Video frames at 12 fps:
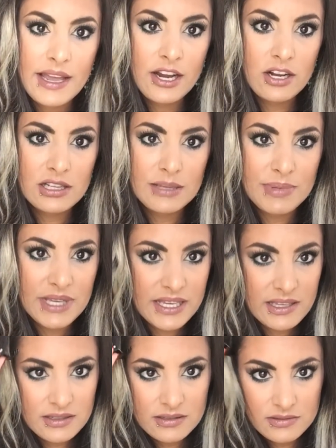Hair
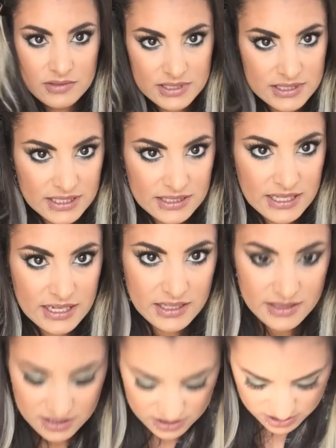clippy. We'll stick that
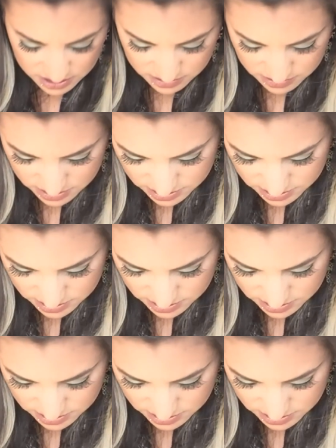in there too.